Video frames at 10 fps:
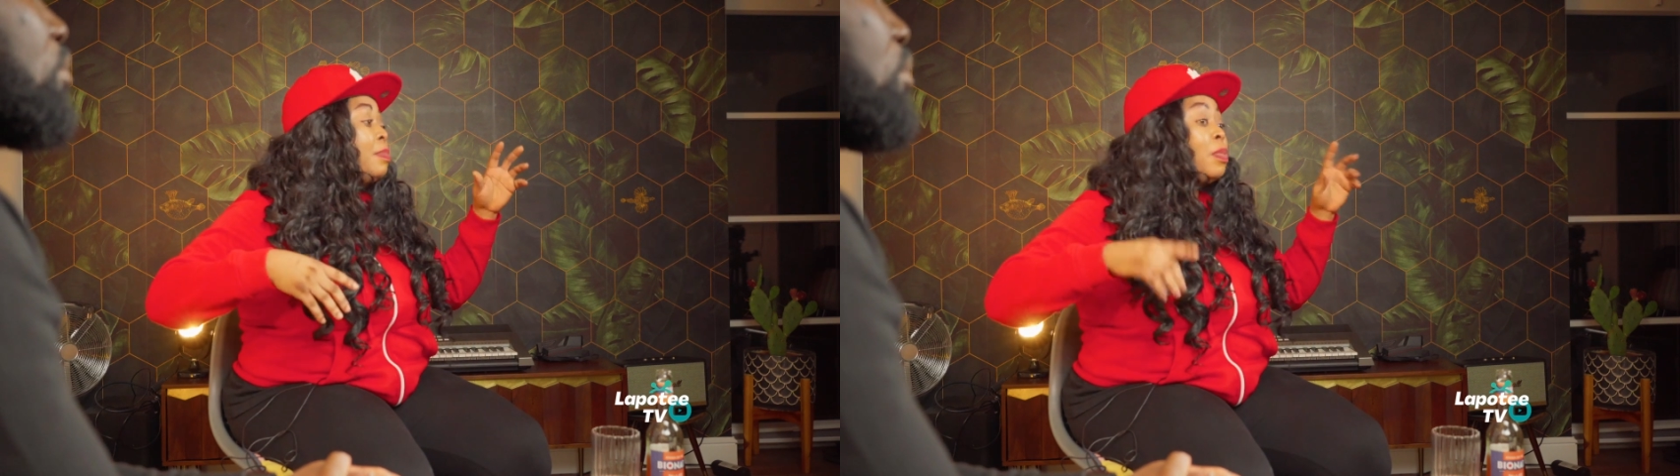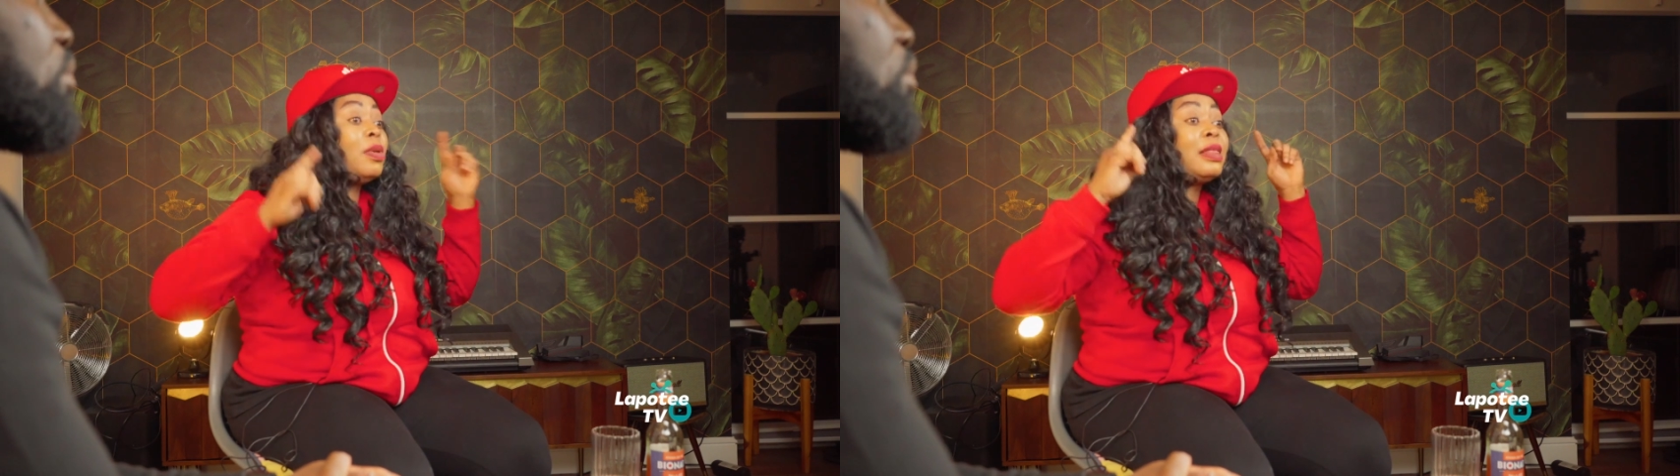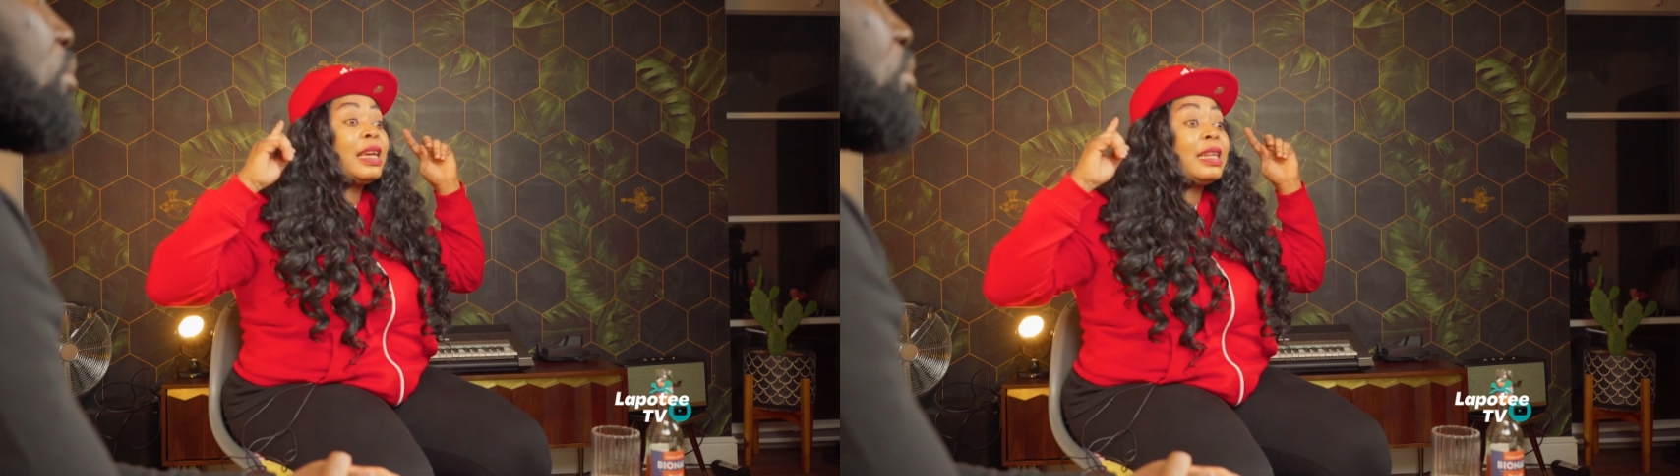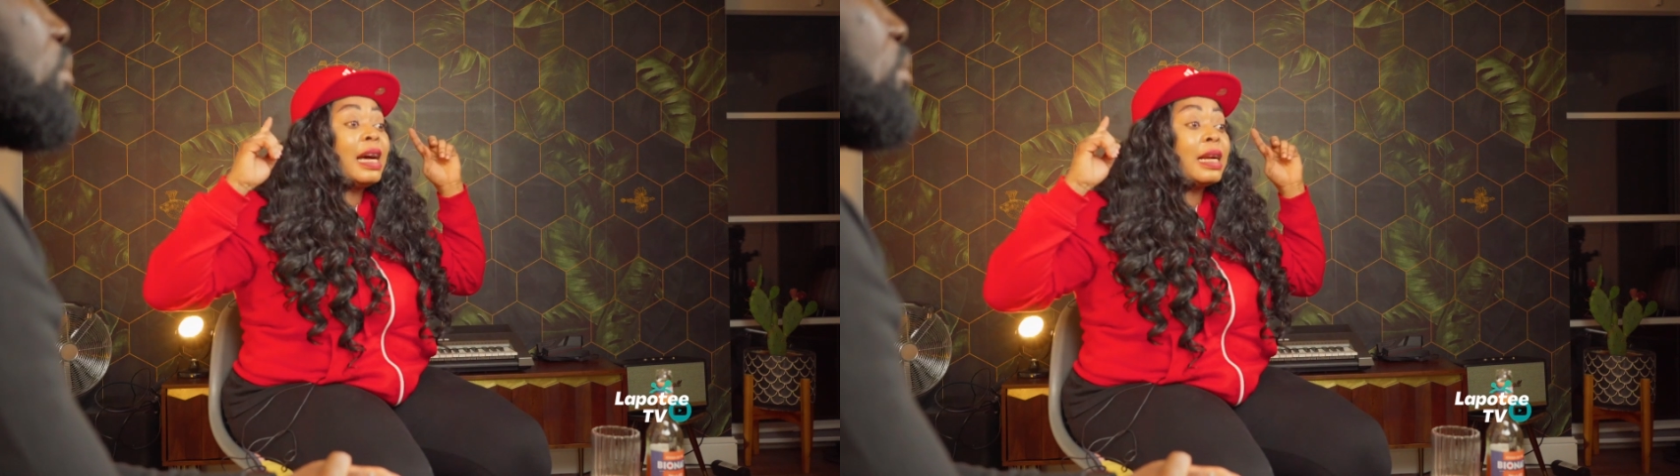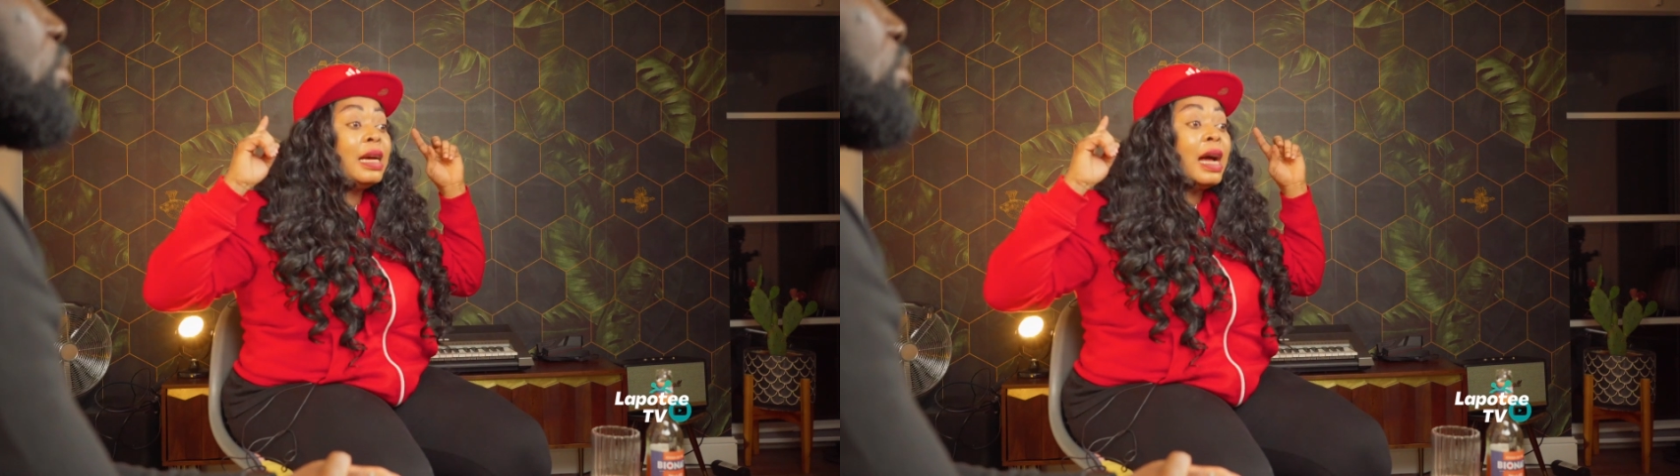people think
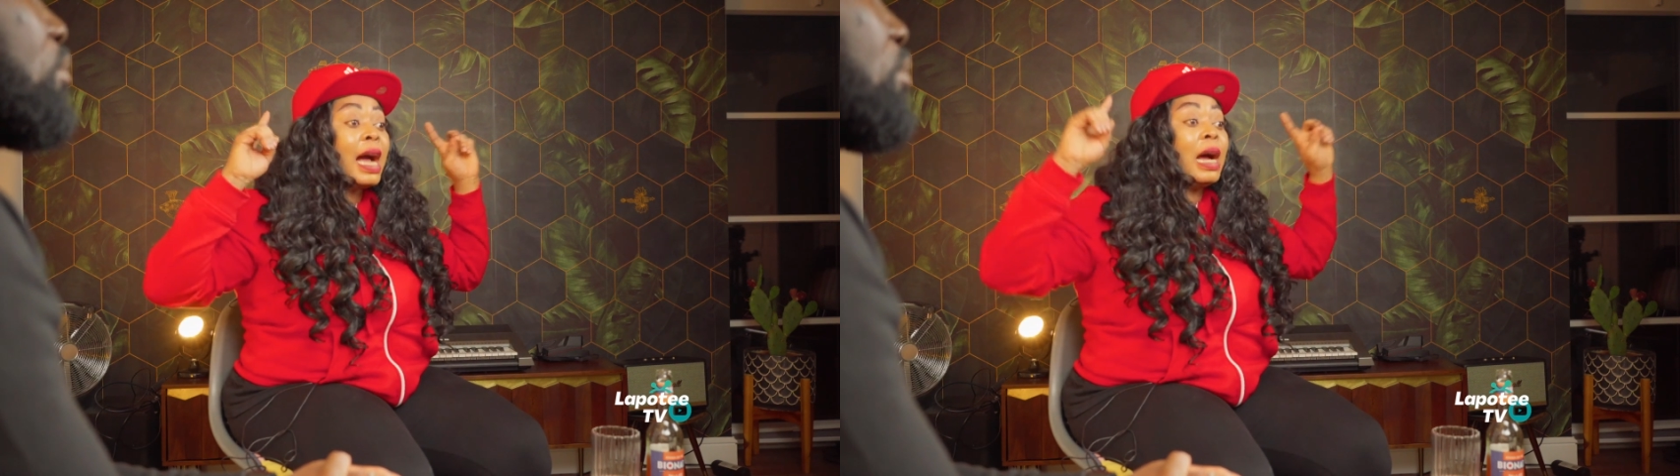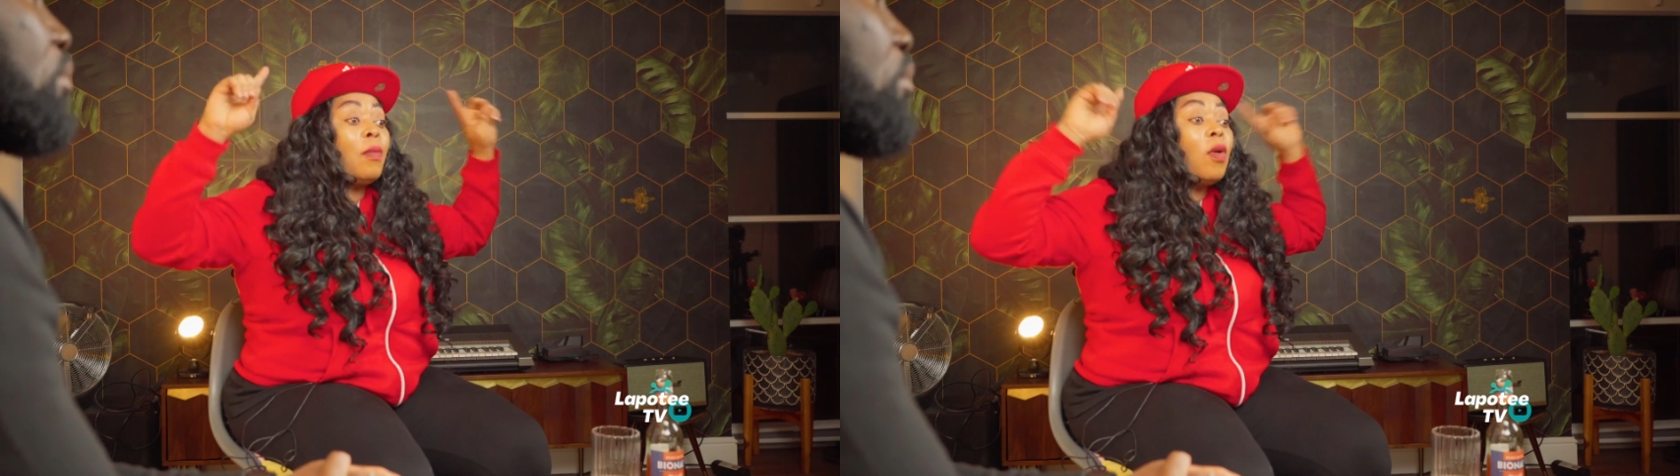that I am